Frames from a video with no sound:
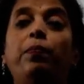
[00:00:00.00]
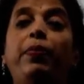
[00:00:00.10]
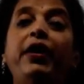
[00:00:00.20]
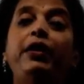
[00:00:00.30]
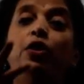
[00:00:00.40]

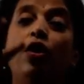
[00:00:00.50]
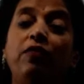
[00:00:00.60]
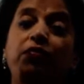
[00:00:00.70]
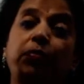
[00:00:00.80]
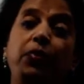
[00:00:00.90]
bed
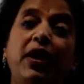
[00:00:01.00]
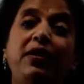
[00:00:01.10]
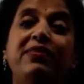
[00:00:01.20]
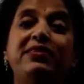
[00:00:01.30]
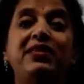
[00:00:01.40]
of
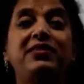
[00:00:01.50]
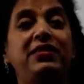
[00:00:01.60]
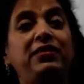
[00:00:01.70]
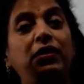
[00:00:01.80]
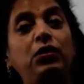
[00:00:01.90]
blood vessels
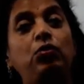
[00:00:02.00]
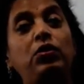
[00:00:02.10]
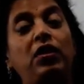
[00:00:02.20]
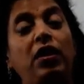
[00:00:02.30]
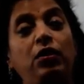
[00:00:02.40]
in the
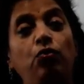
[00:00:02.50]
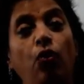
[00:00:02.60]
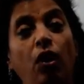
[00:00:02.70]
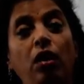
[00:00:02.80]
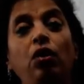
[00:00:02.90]
uterine
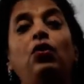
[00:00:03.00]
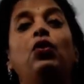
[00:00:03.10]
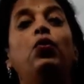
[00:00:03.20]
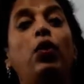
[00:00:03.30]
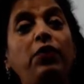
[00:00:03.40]
wall.
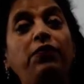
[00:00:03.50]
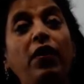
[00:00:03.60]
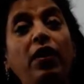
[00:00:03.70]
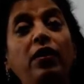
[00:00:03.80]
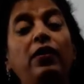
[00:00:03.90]
What
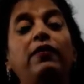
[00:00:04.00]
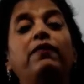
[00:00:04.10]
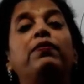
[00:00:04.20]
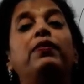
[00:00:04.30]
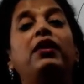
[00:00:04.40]
for?
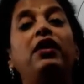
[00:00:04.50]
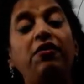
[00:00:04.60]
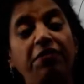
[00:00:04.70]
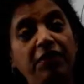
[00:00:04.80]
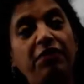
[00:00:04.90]

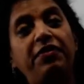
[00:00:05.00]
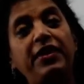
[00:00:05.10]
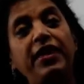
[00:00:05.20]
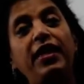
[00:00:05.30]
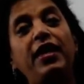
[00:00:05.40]
If the
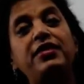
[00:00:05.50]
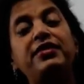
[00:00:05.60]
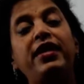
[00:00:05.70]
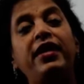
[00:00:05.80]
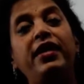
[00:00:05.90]
fertilized
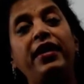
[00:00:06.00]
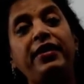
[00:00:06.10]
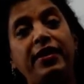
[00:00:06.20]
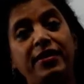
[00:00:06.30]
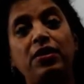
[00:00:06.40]
egg
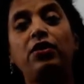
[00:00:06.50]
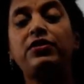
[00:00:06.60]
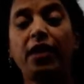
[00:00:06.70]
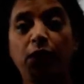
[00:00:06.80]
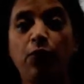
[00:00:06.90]
enters or
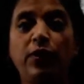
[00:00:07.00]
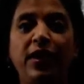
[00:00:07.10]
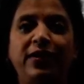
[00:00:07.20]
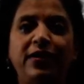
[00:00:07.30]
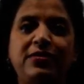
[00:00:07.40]
zygote
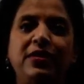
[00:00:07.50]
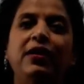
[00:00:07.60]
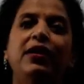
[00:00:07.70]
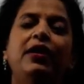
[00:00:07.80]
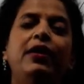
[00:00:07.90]
enters,
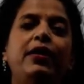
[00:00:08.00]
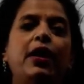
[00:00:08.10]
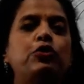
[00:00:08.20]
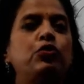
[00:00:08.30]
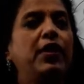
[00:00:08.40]
it
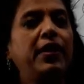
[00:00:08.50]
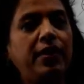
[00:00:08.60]
has to get